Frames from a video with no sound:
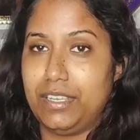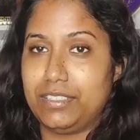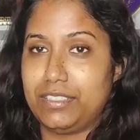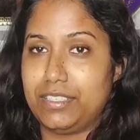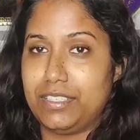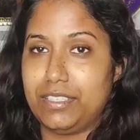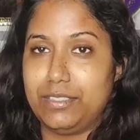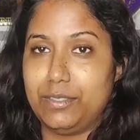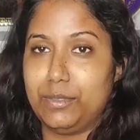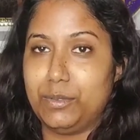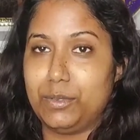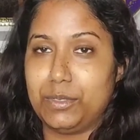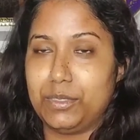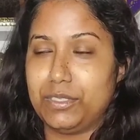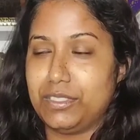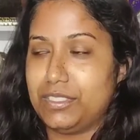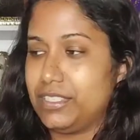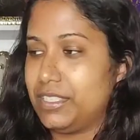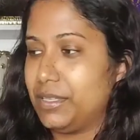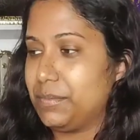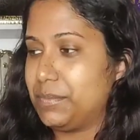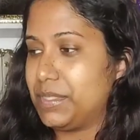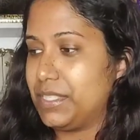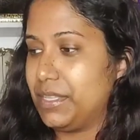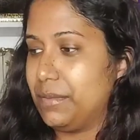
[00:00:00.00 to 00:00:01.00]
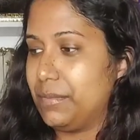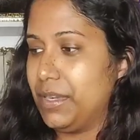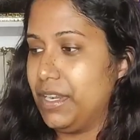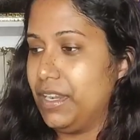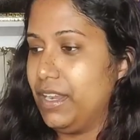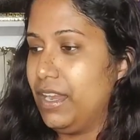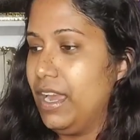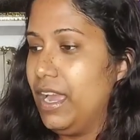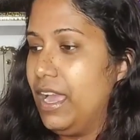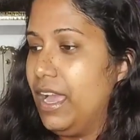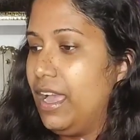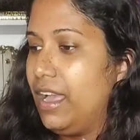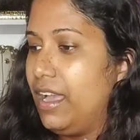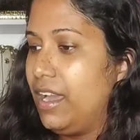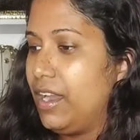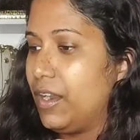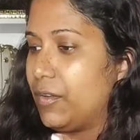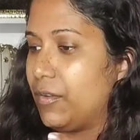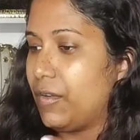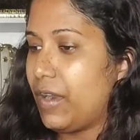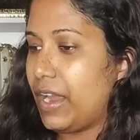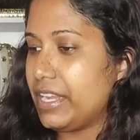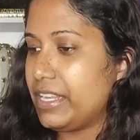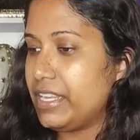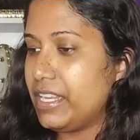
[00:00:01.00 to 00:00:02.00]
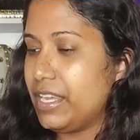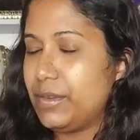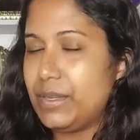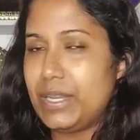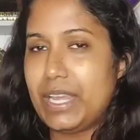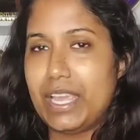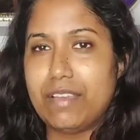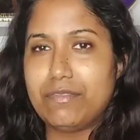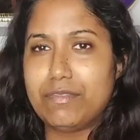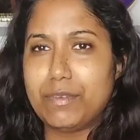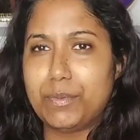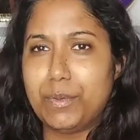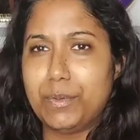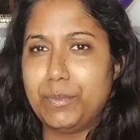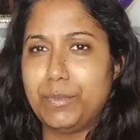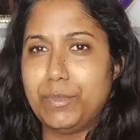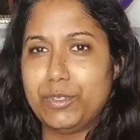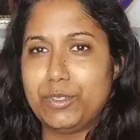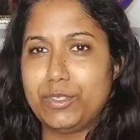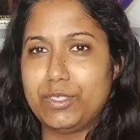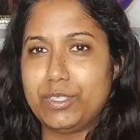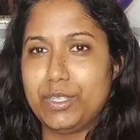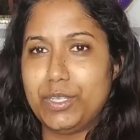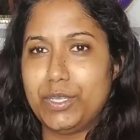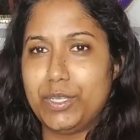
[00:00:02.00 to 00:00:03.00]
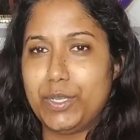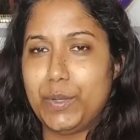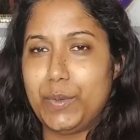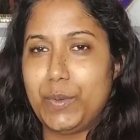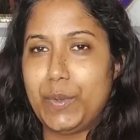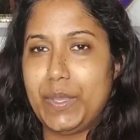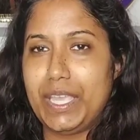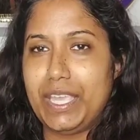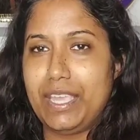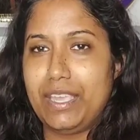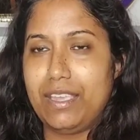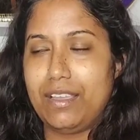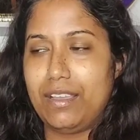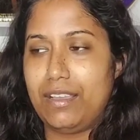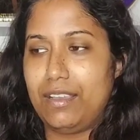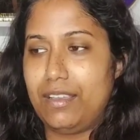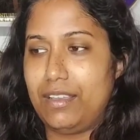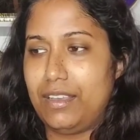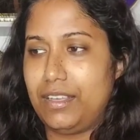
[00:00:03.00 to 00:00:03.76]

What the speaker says: I totally skipped summer. Right now they have a promotion going.